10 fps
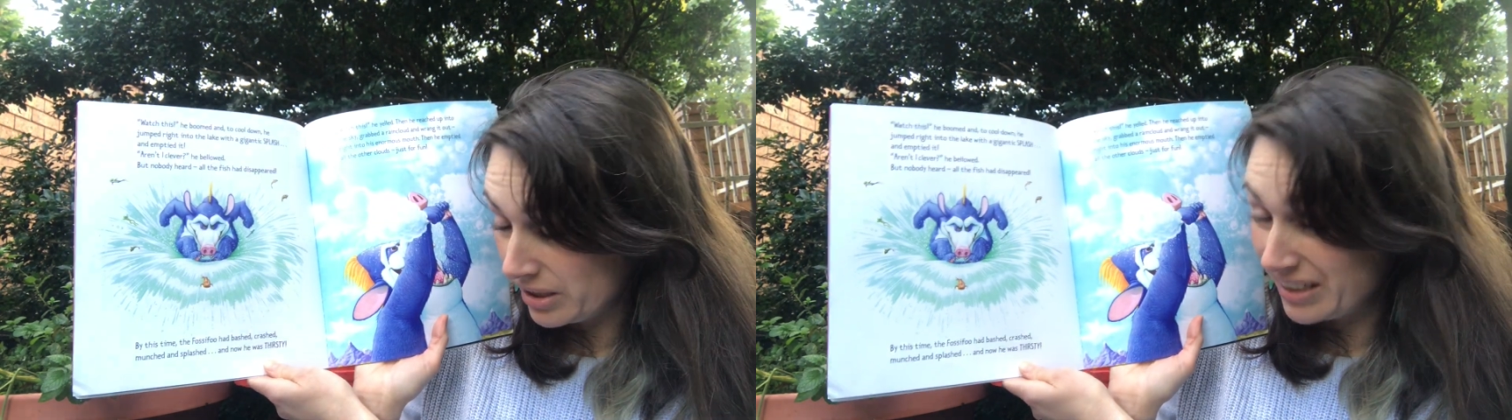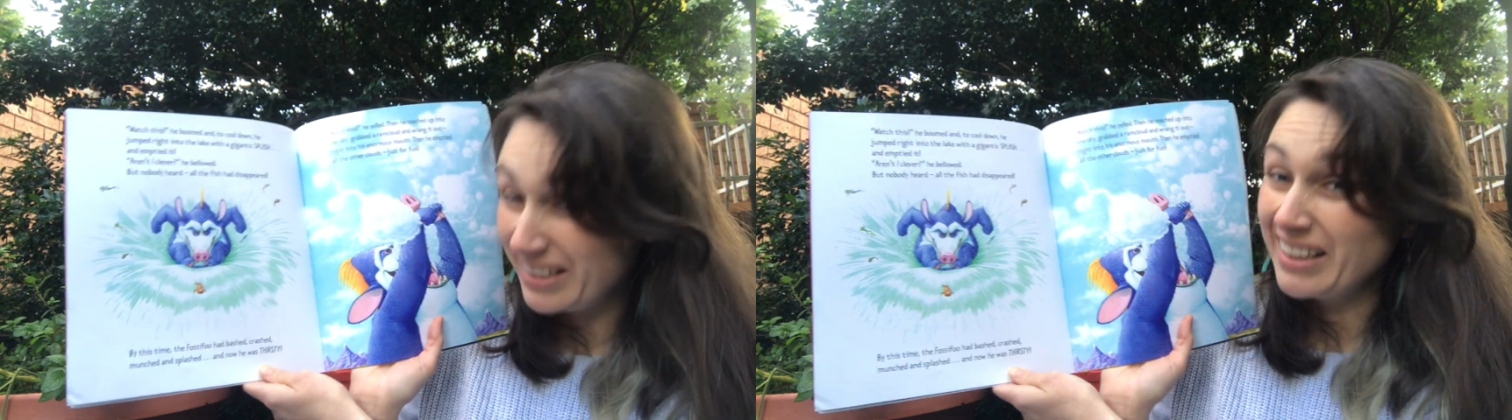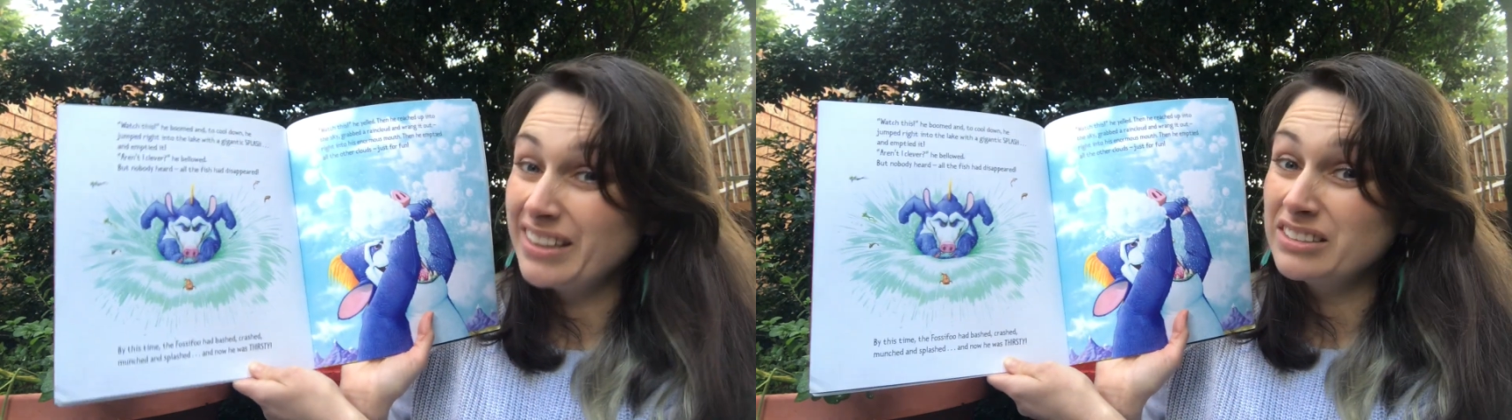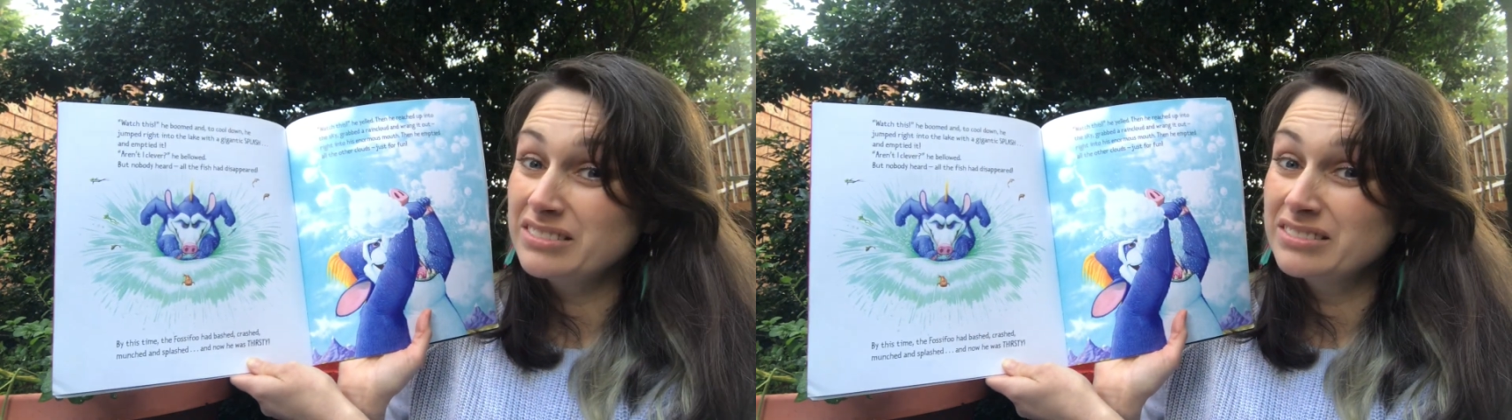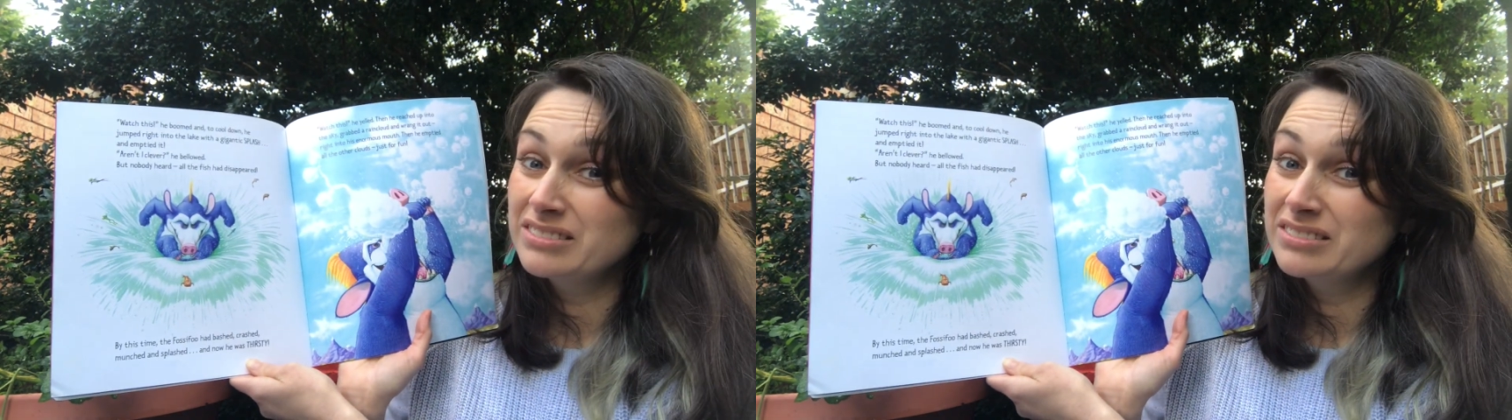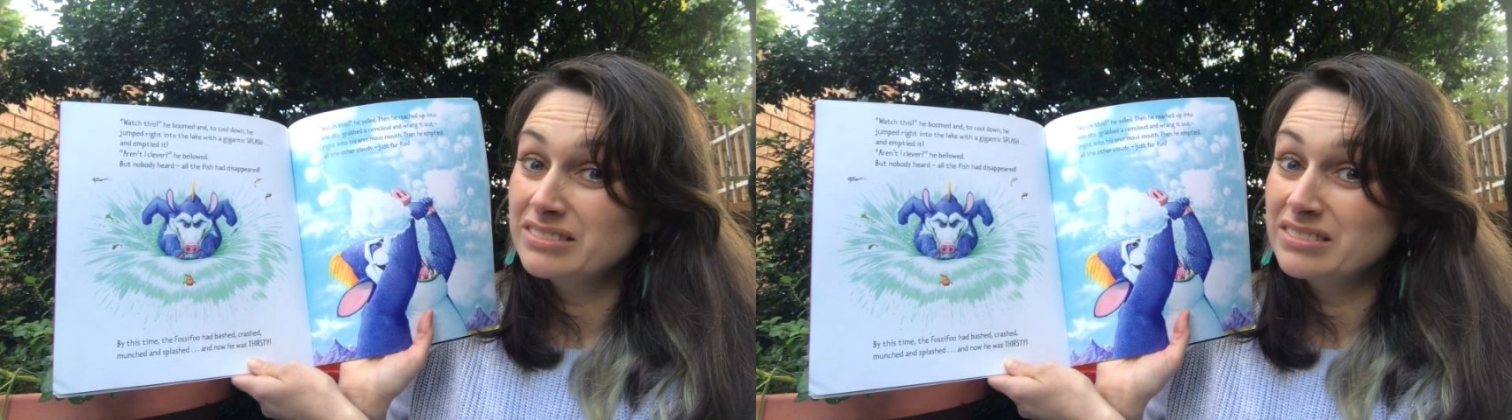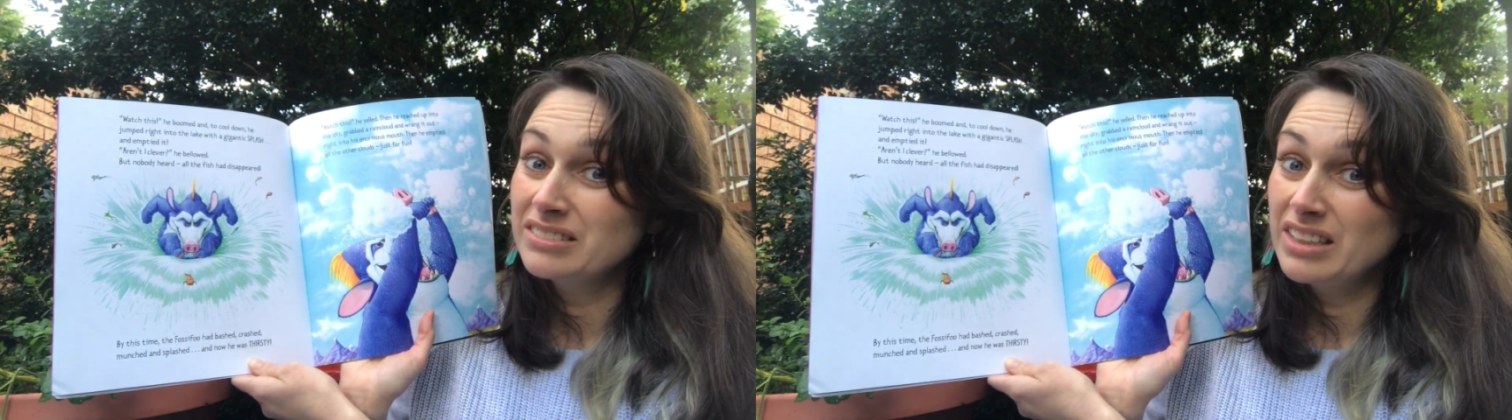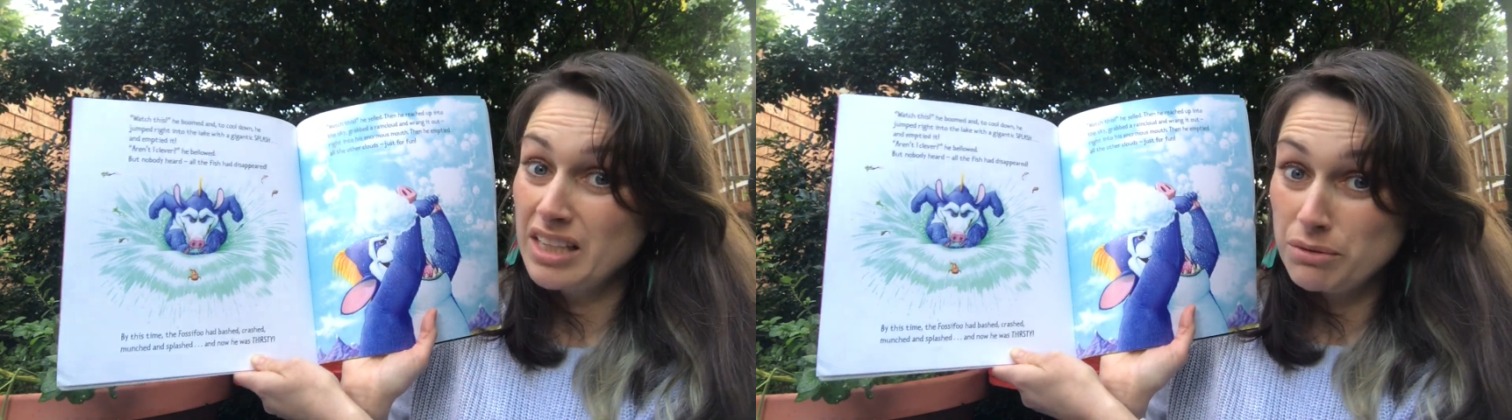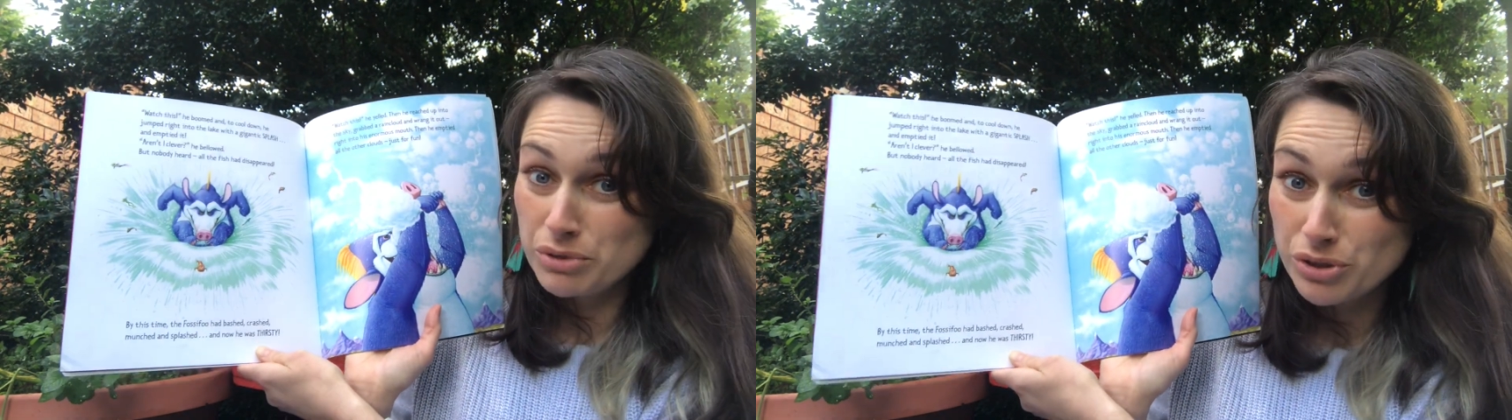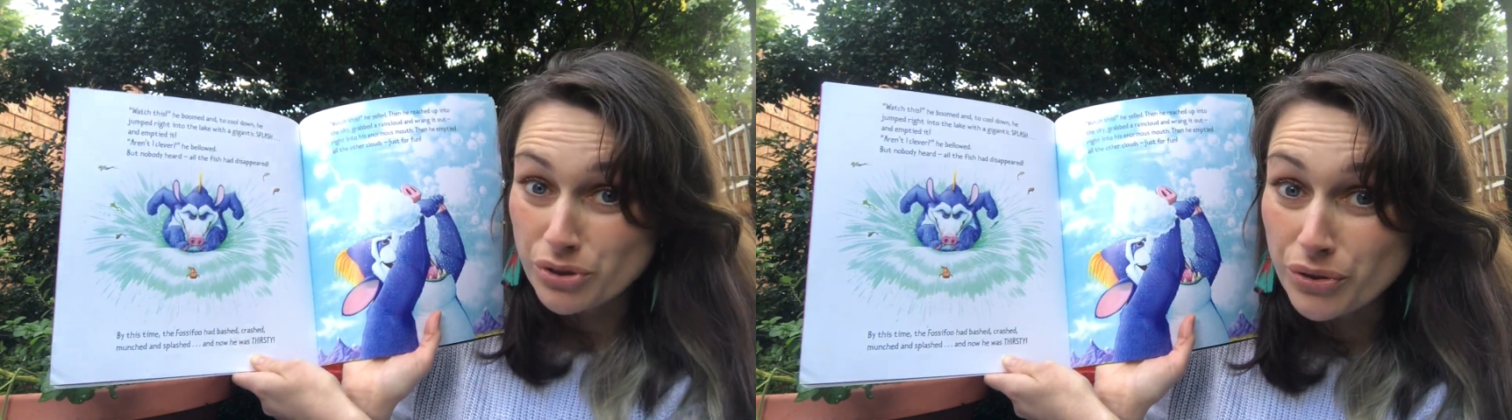and now he
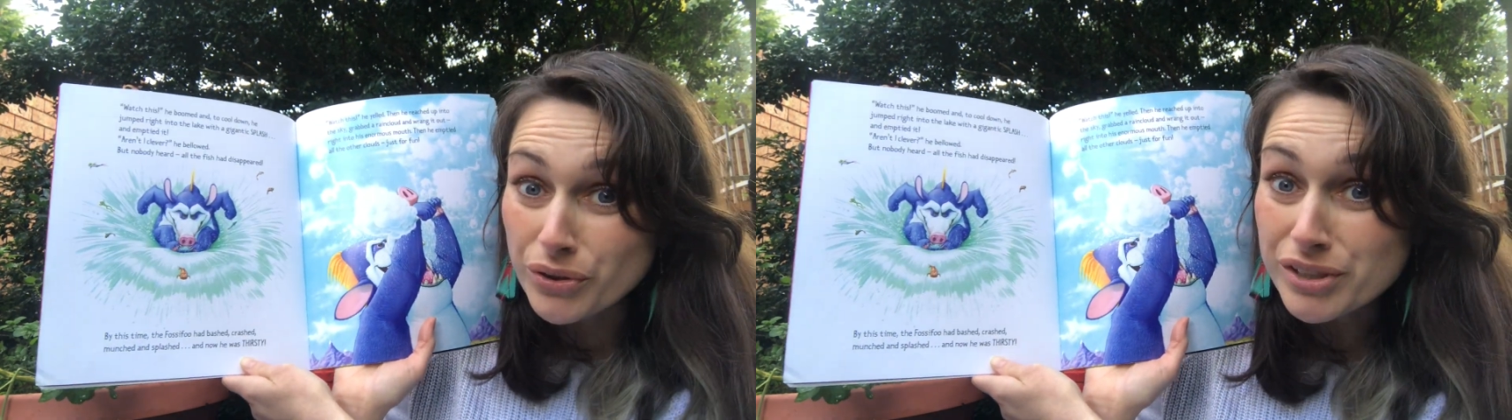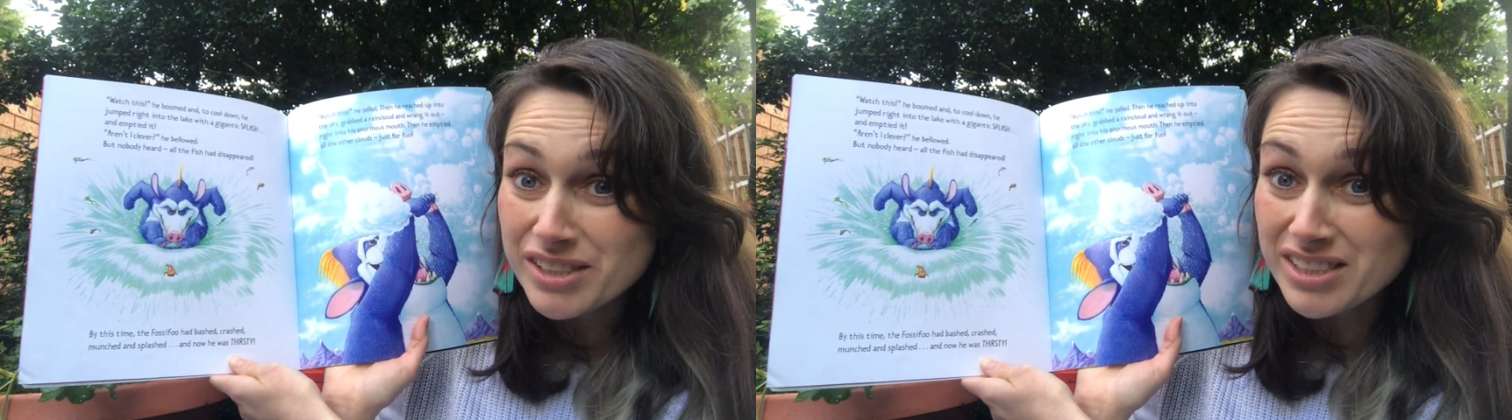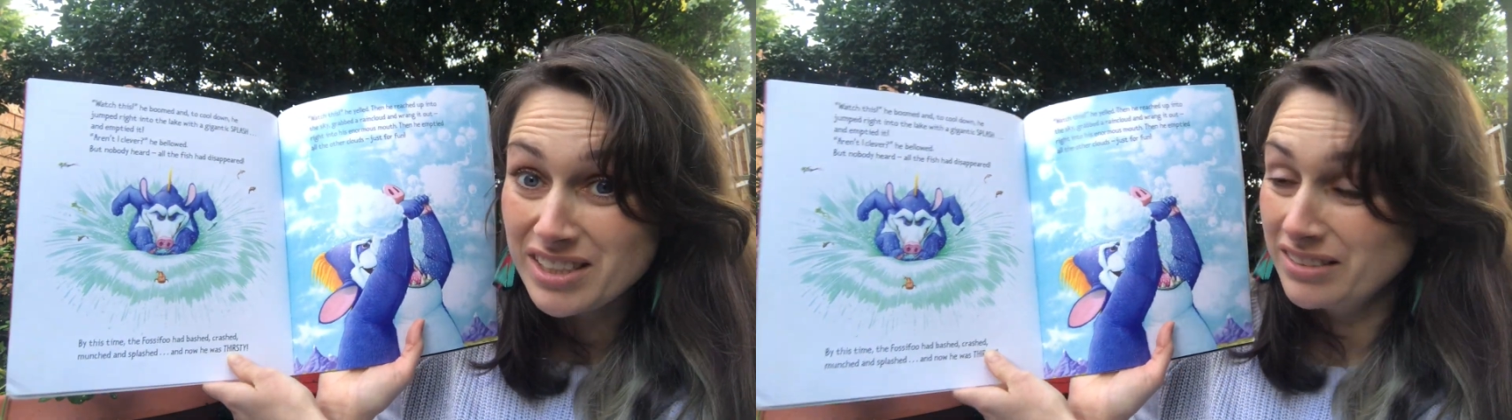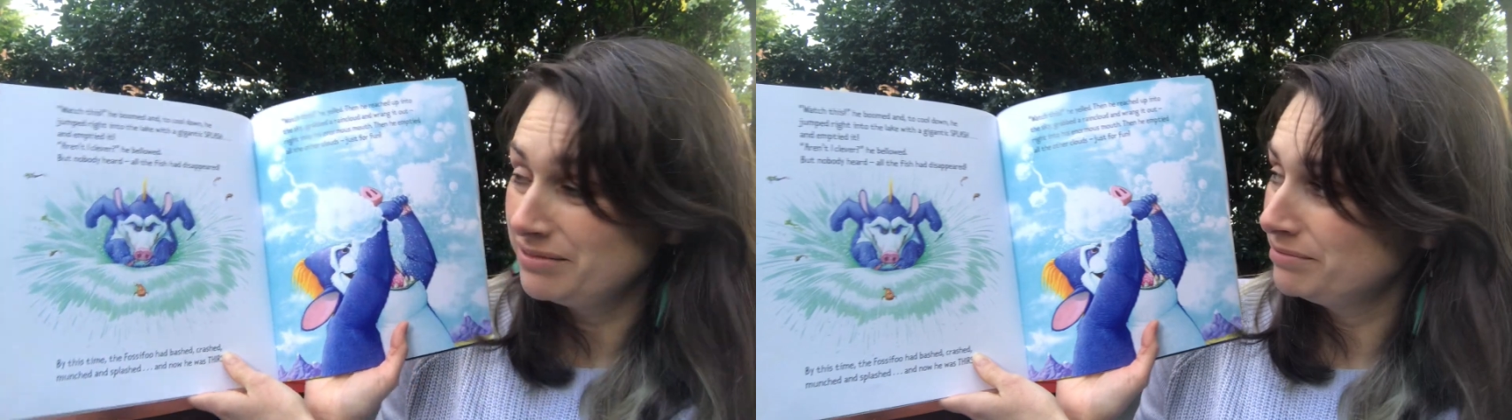was thirsty.